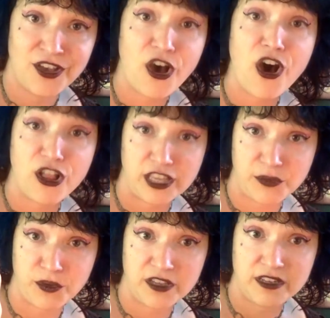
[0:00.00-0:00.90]

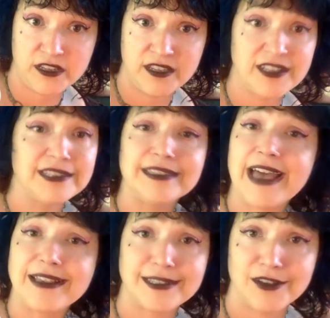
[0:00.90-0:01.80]
Hollywood.
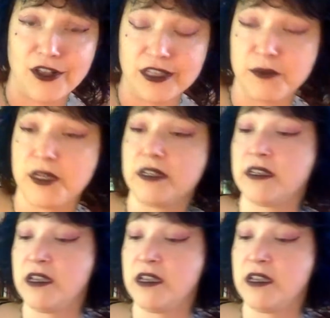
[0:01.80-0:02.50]
Classic Hollywood.